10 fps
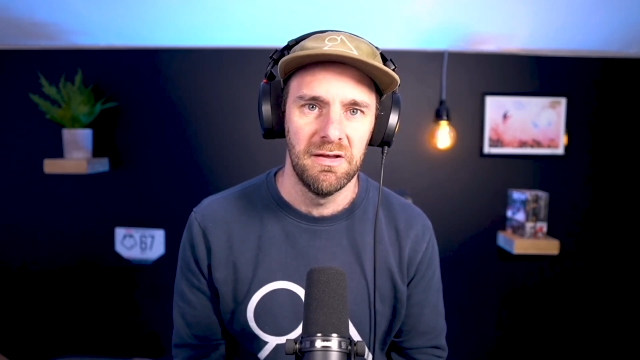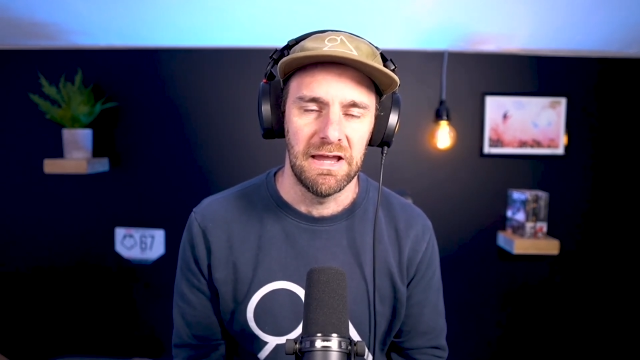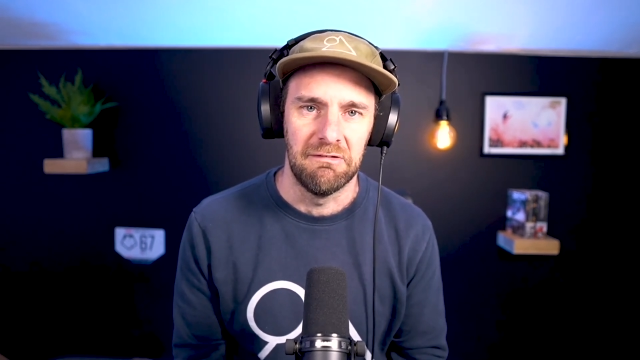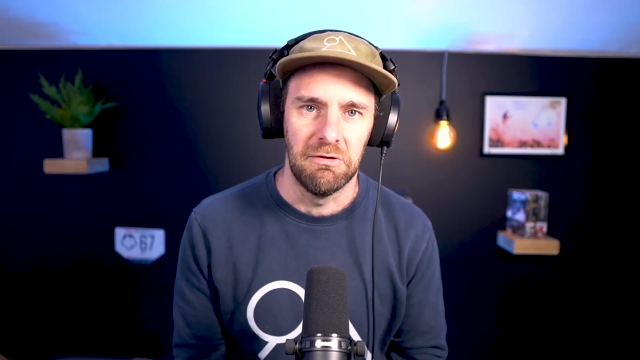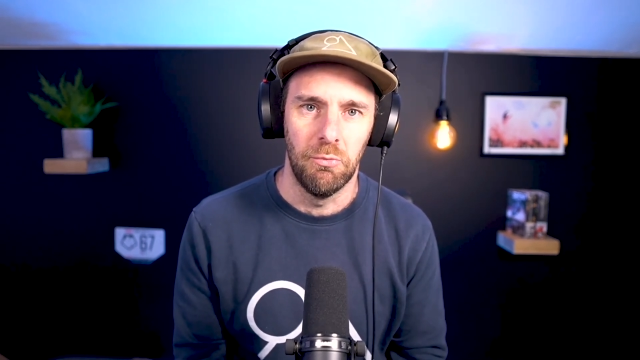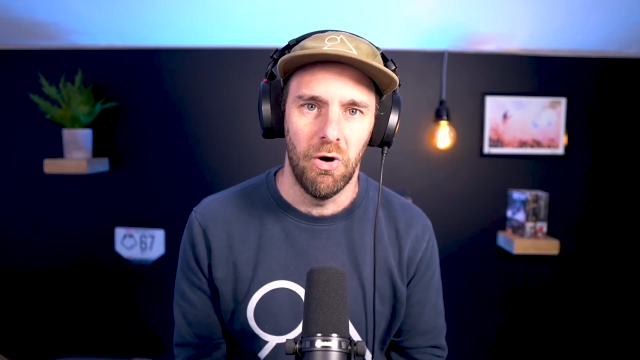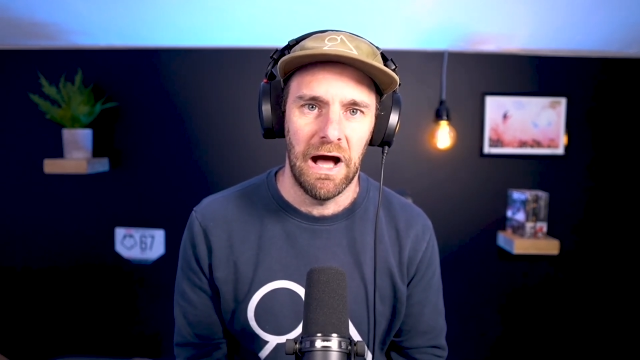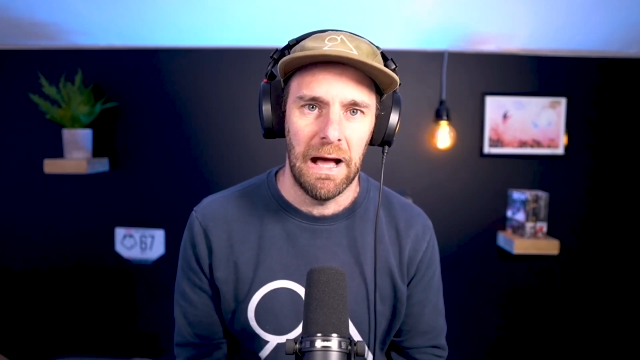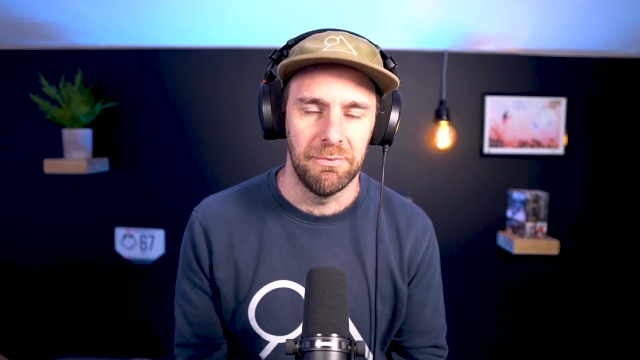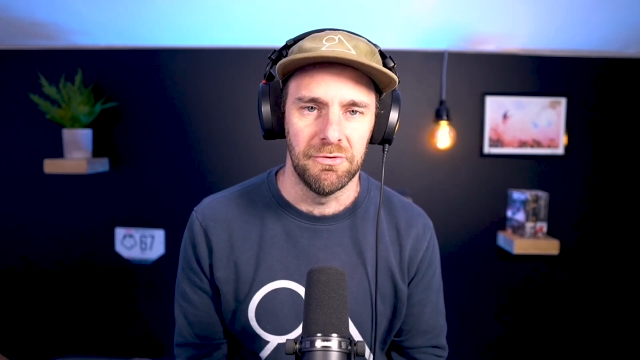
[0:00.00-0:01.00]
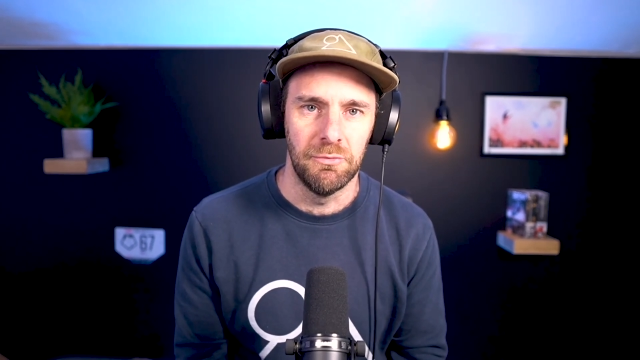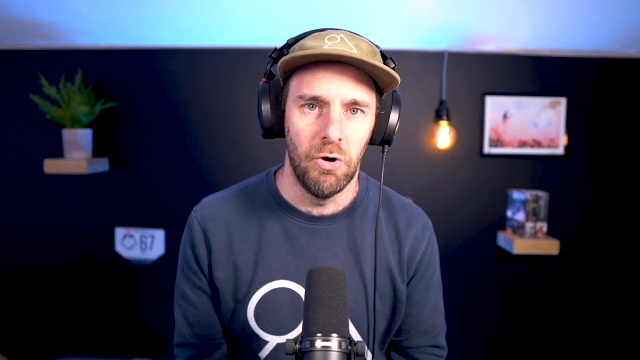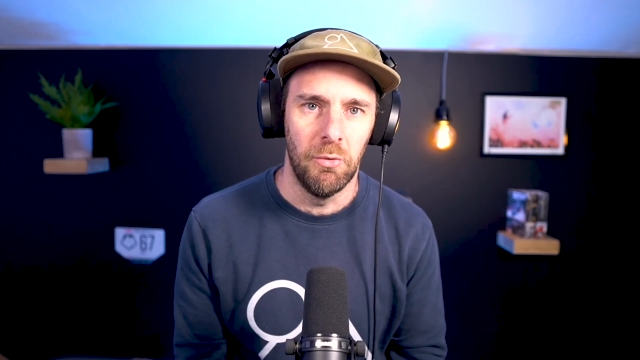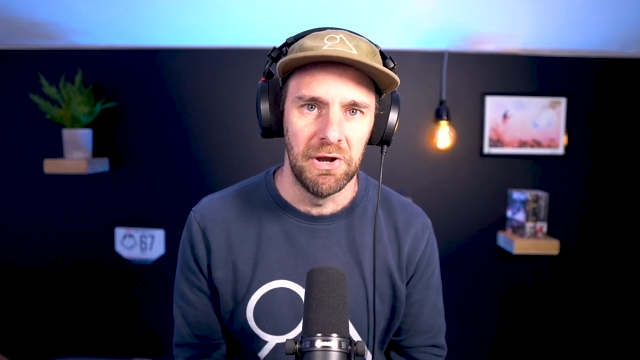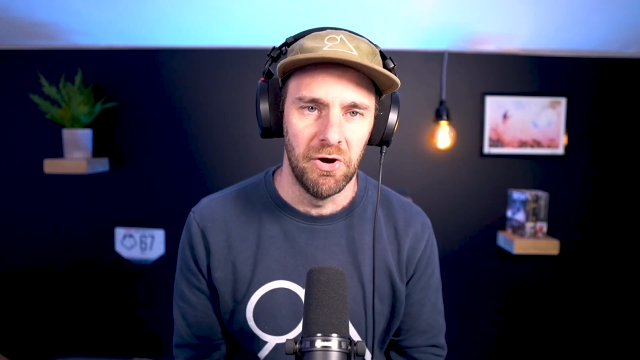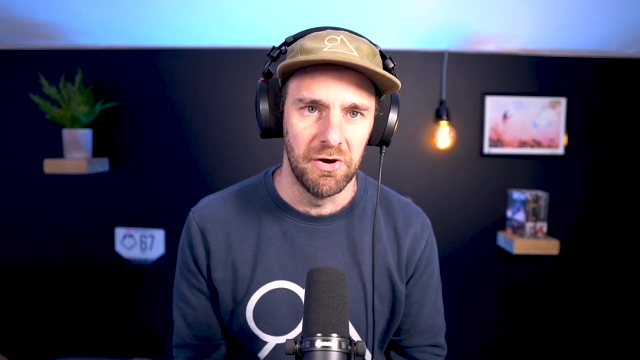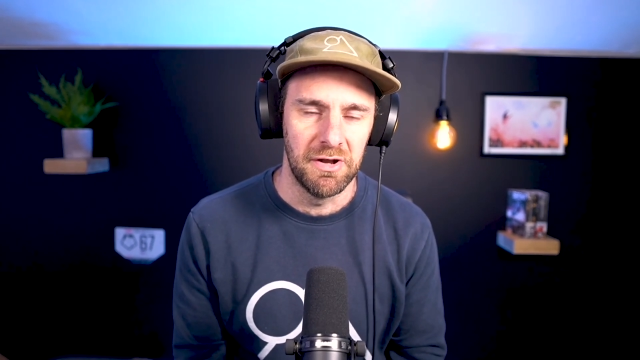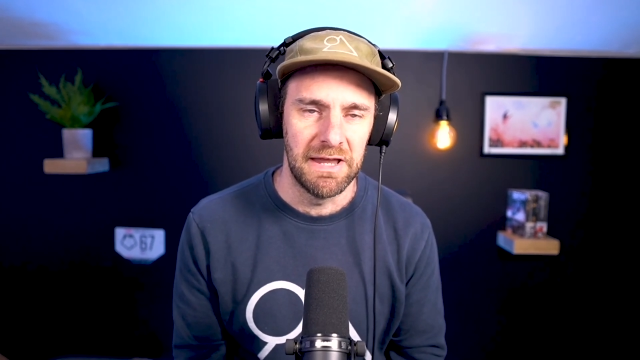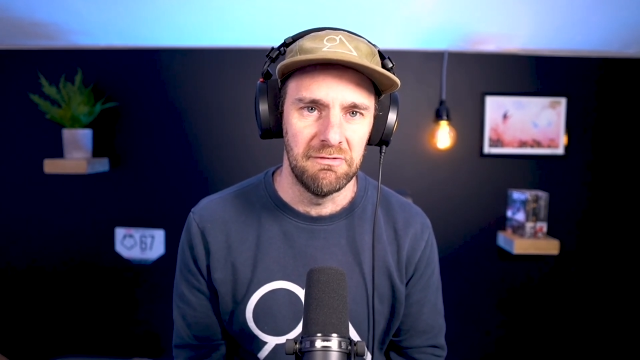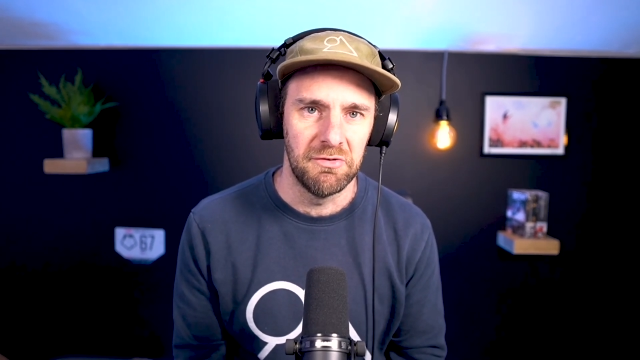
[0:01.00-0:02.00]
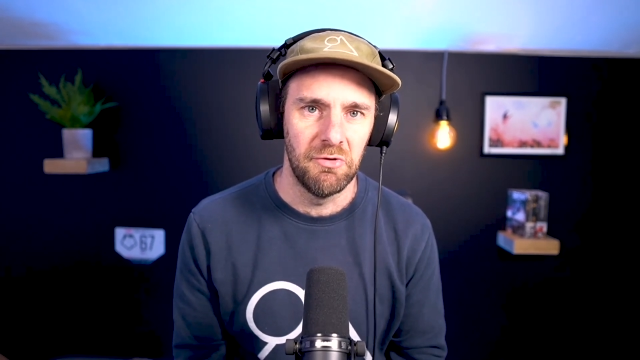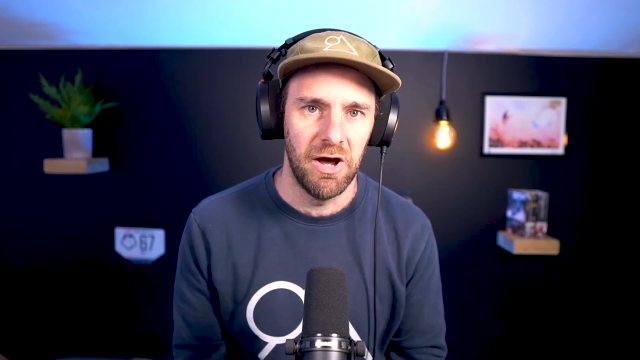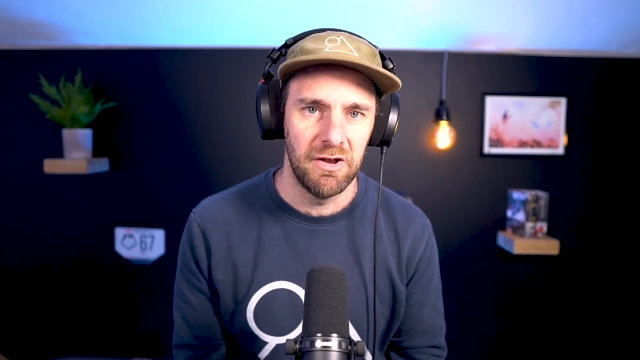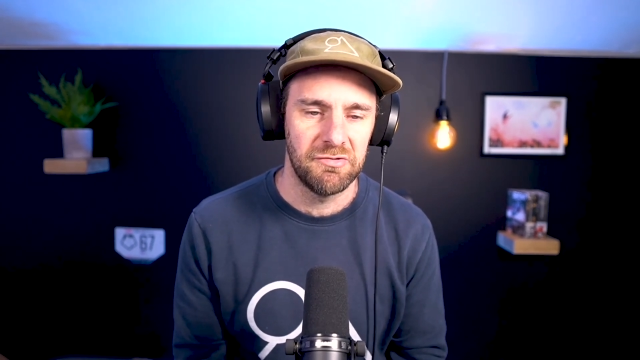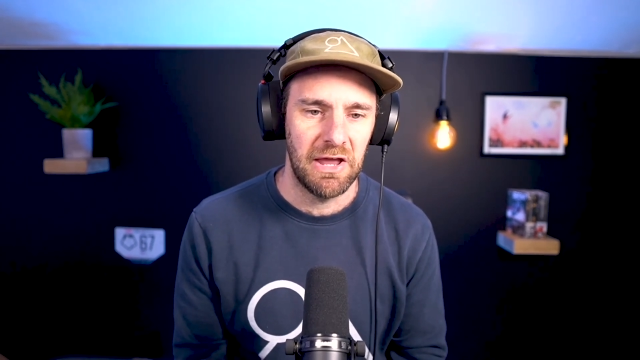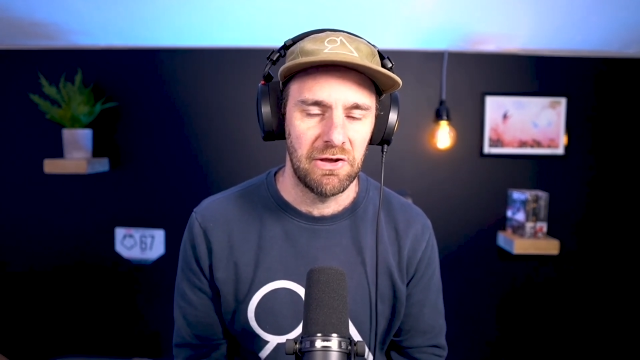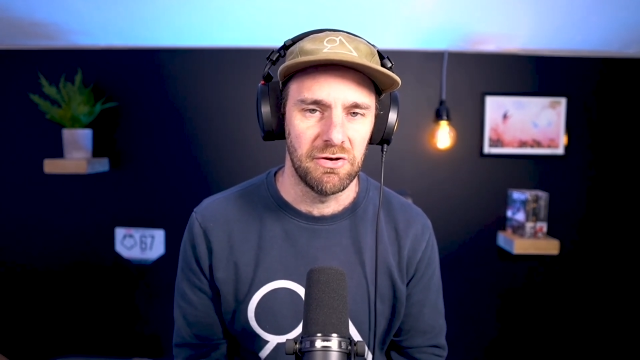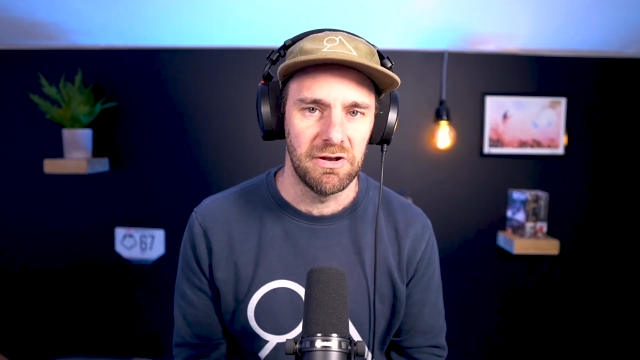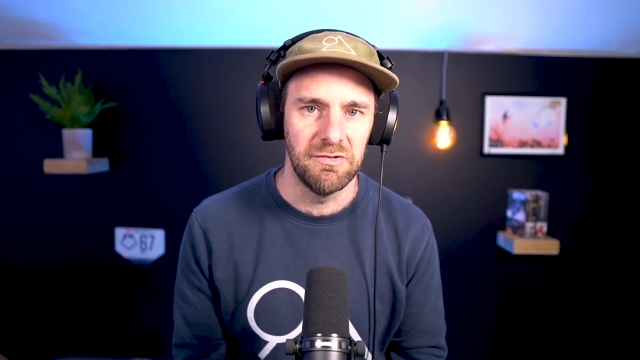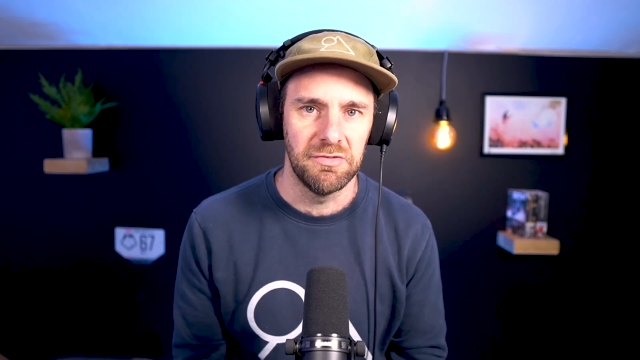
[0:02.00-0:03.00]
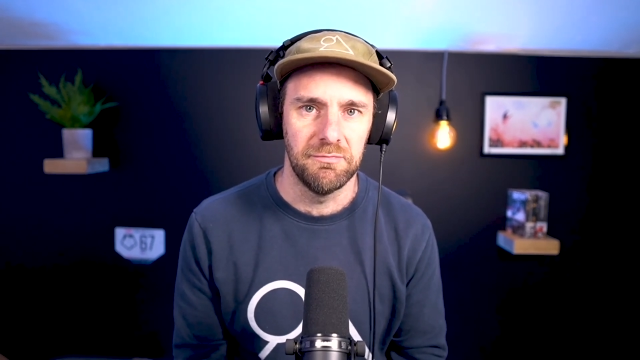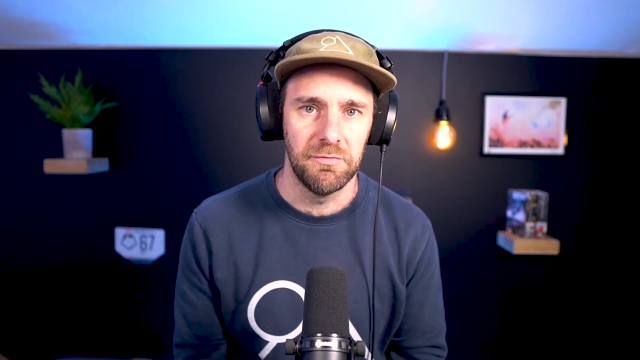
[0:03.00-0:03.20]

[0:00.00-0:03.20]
hearing what happened and what went on and hearing the riders' take on it is,